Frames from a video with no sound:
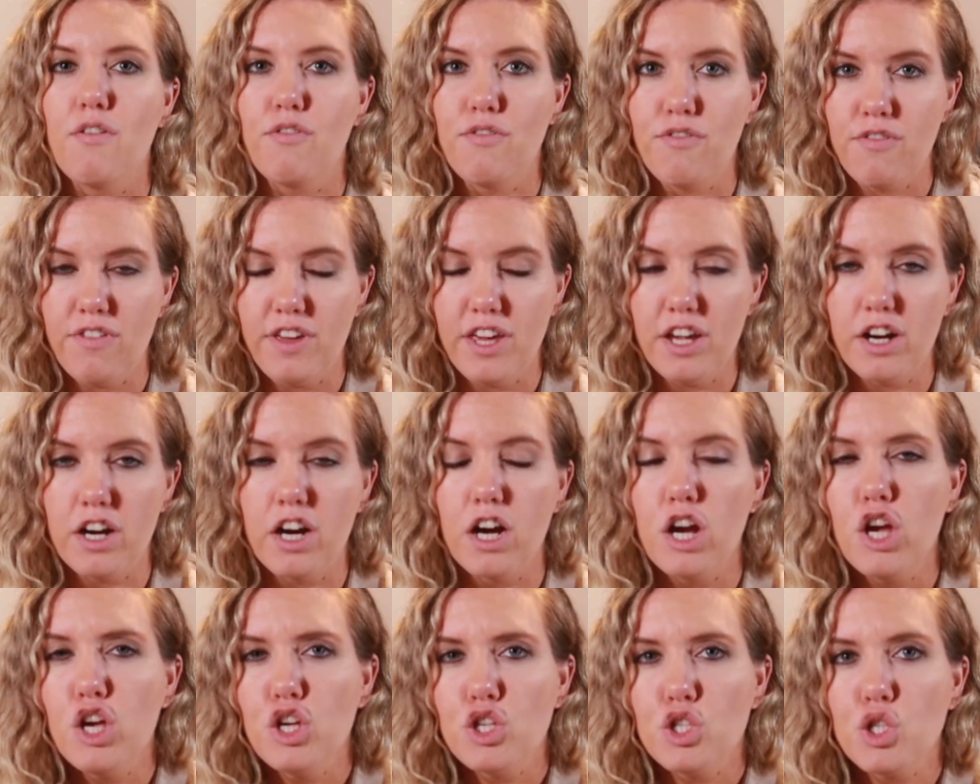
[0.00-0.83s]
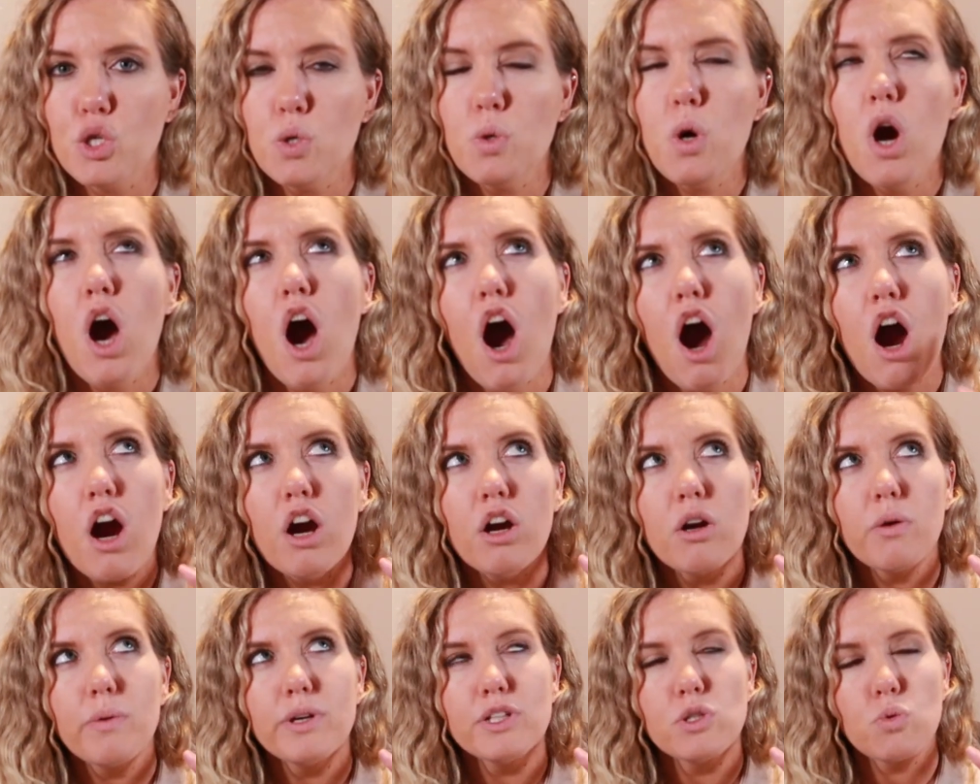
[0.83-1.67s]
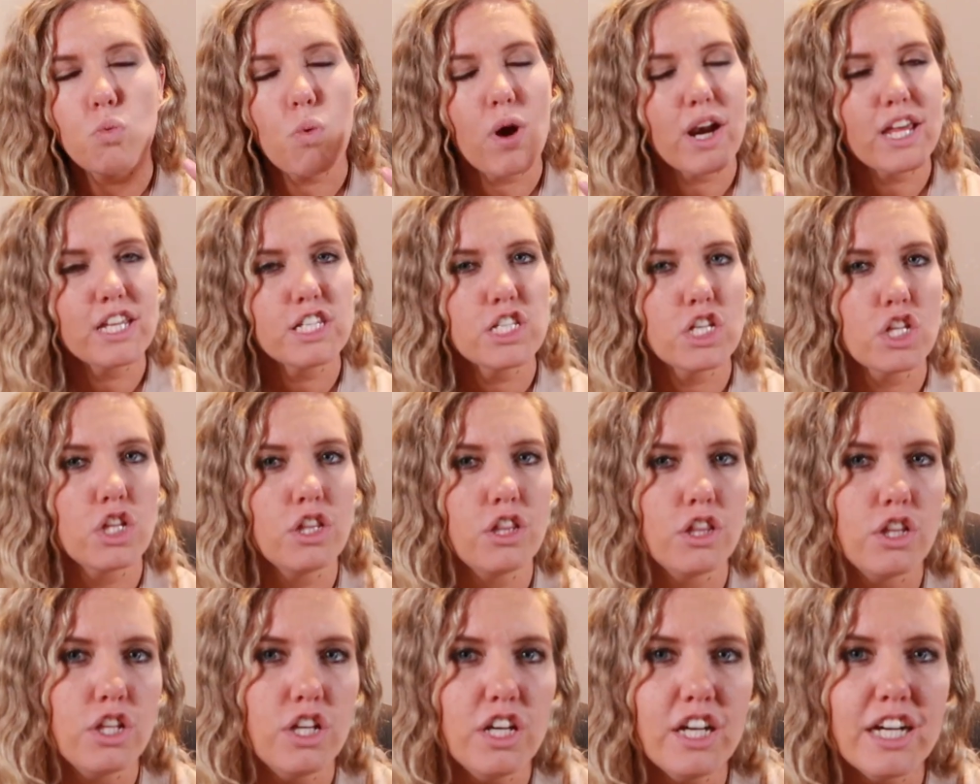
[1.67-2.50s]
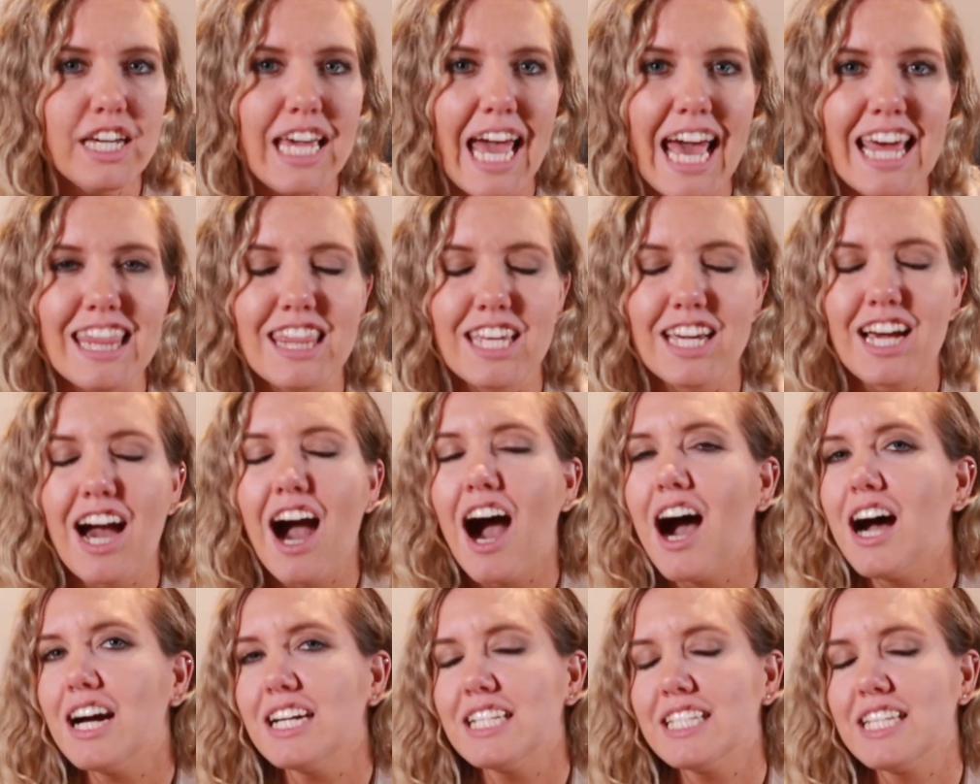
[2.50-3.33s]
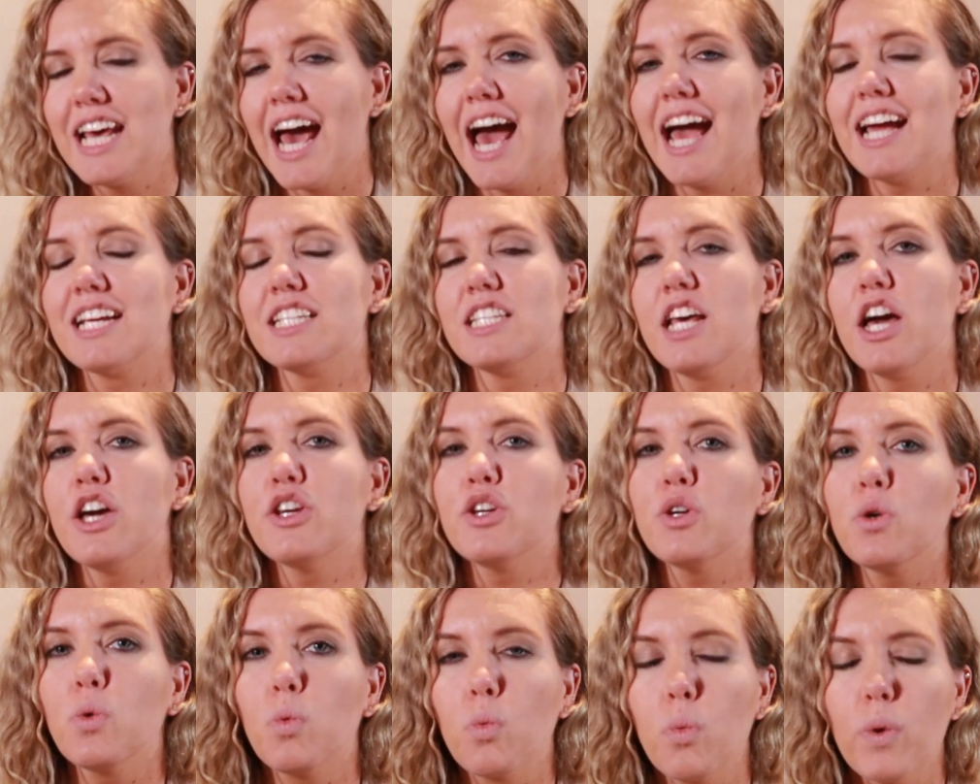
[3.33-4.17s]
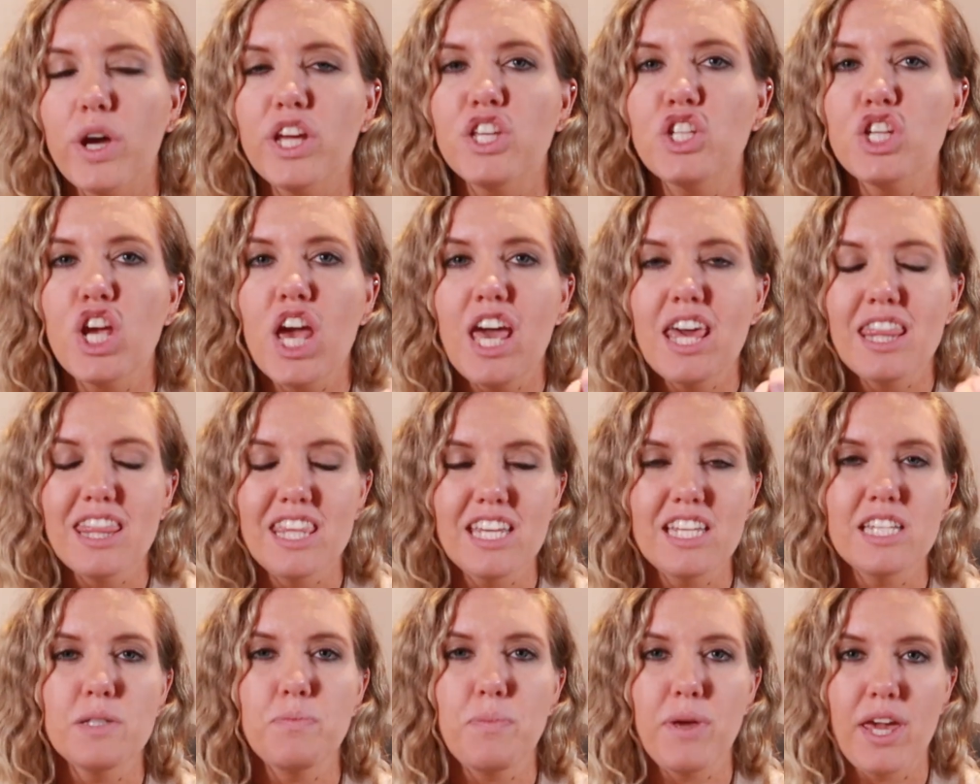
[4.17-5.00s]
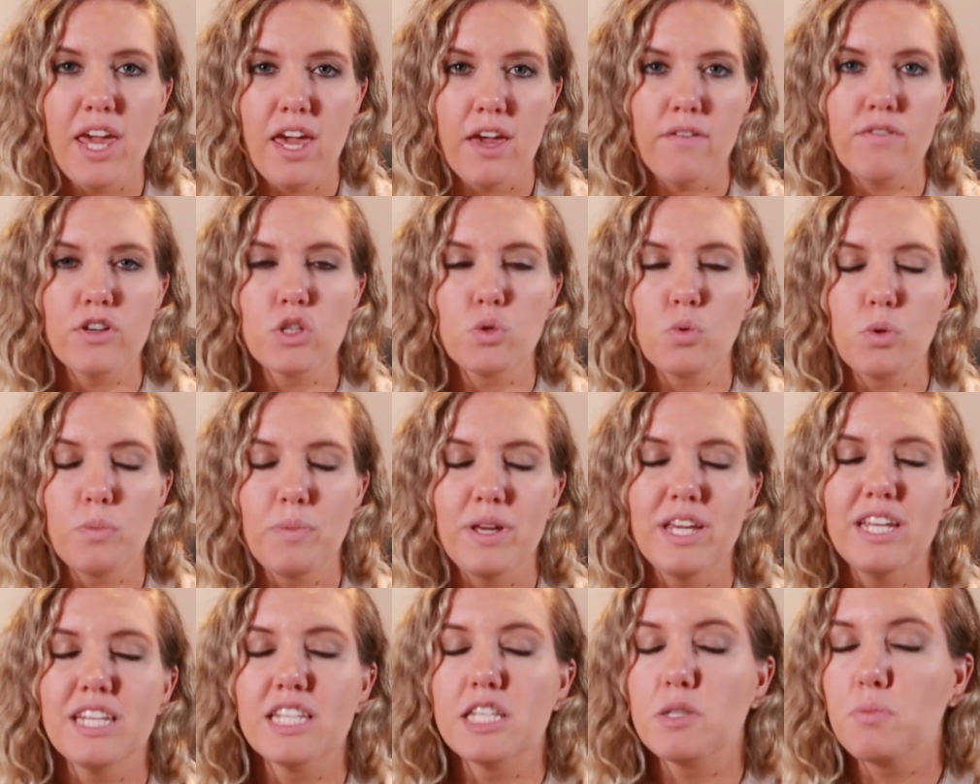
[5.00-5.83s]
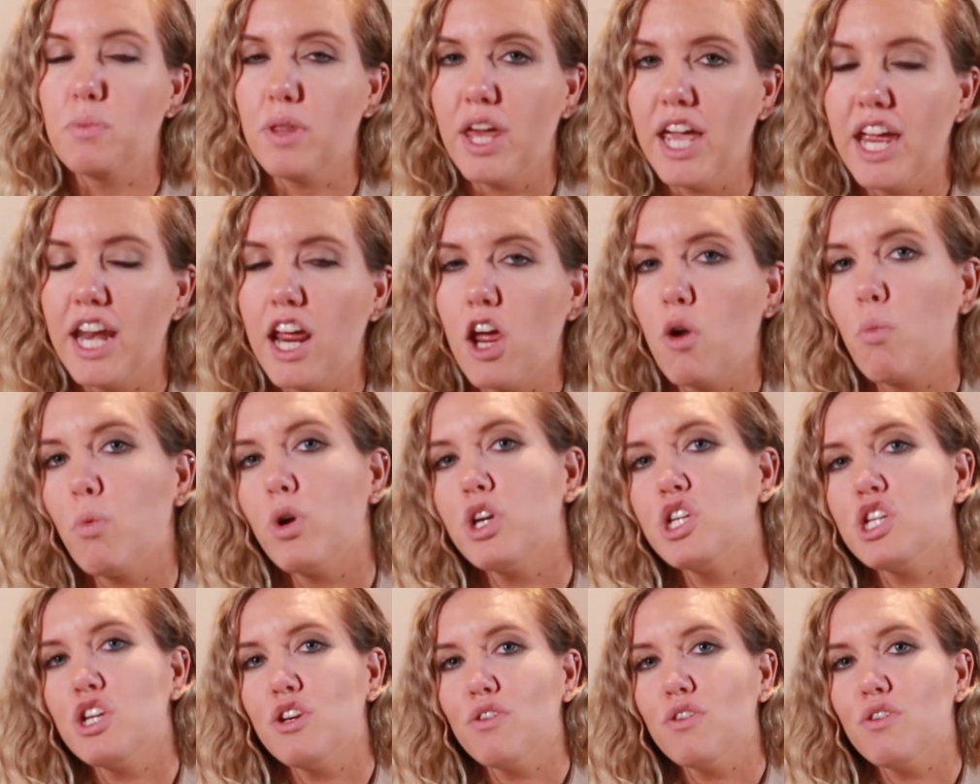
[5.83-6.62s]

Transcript: fear. So Horowitz wanted to look at the context under which these behaviors were being displayed. And what